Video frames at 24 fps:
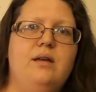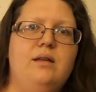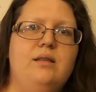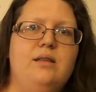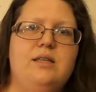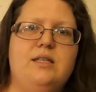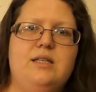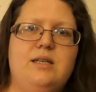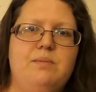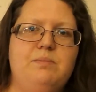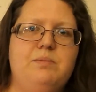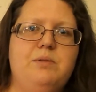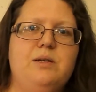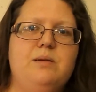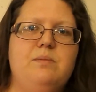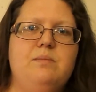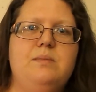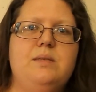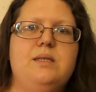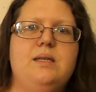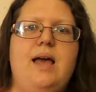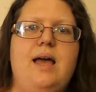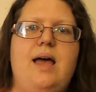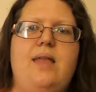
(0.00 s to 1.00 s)
the
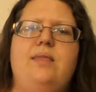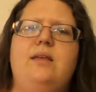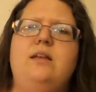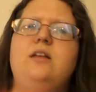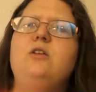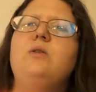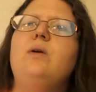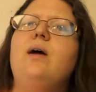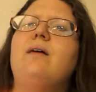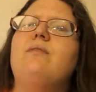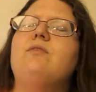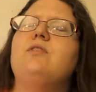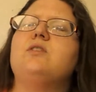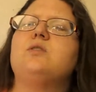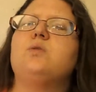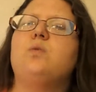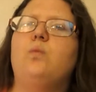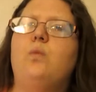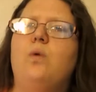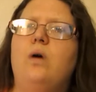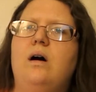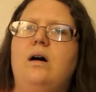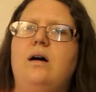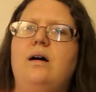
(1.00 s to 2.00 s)
symptoms and then you have this
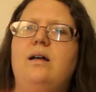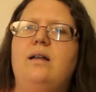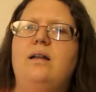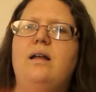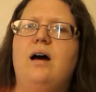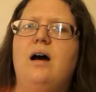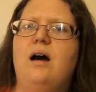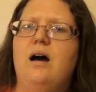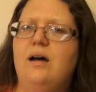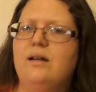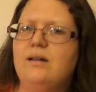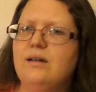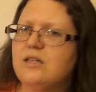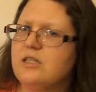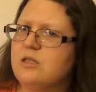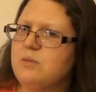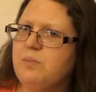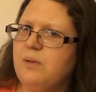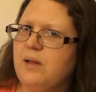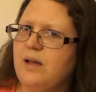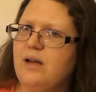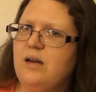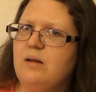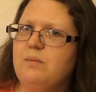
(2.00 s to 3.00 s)
one
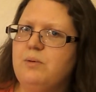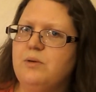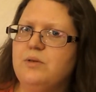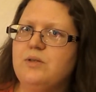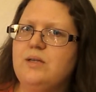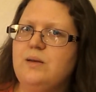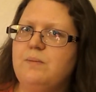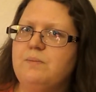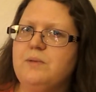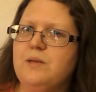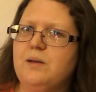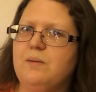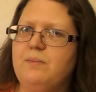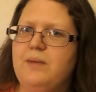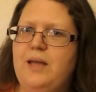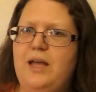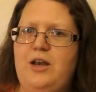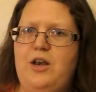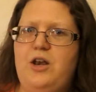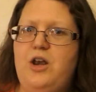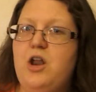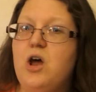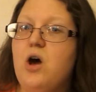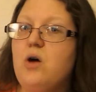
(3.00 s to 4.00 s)
unexplainable symptom
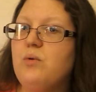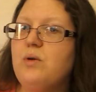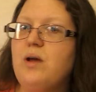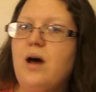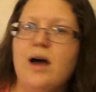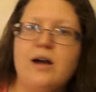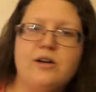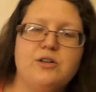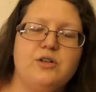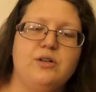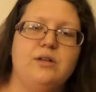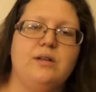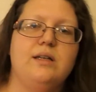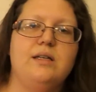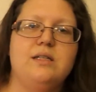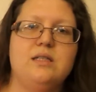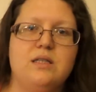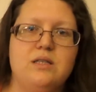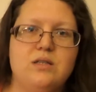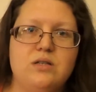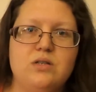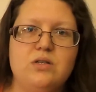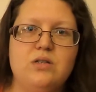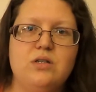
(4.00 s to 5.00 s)
that no doctor
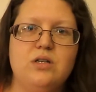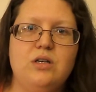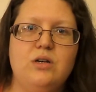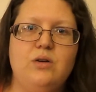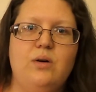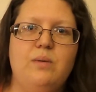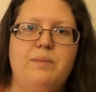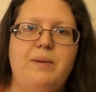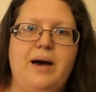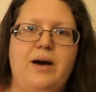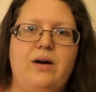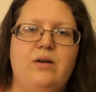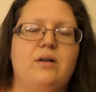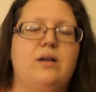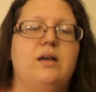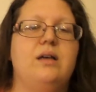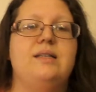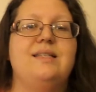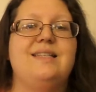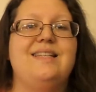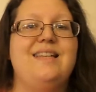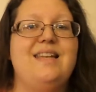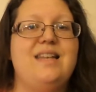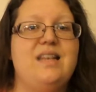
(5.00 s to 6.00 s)
listens to you about,
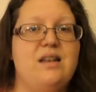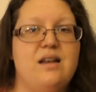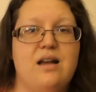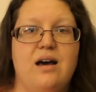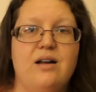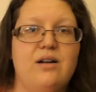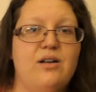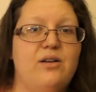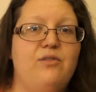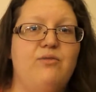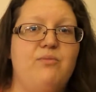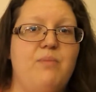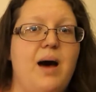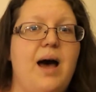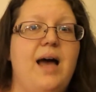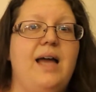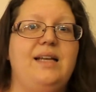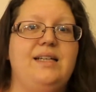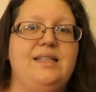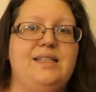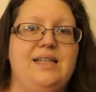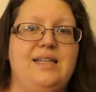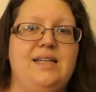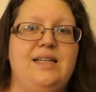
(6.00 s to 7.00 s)
because none of
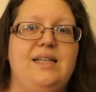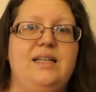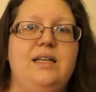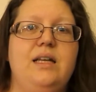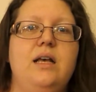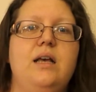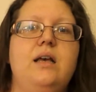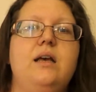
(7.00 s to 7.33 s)
mine did,